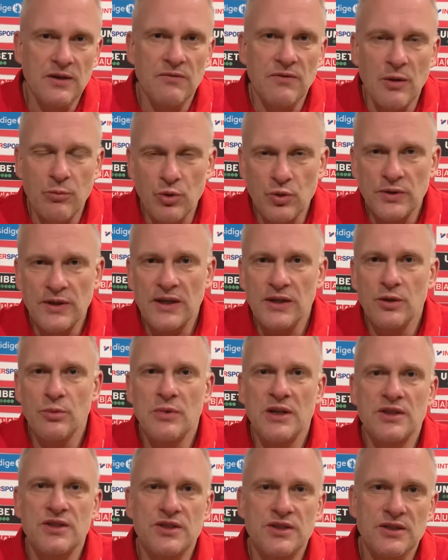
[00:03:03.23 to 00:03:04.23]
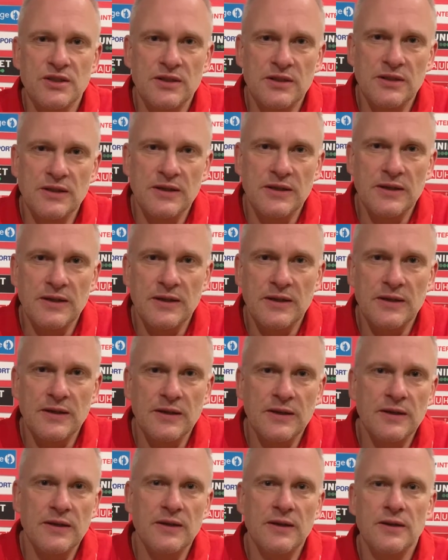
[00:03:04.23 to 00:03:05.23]
Łabuda, you mentioned
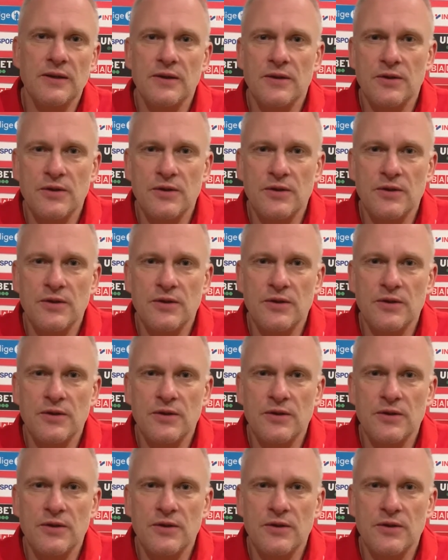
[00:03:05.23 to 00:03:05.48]
uh,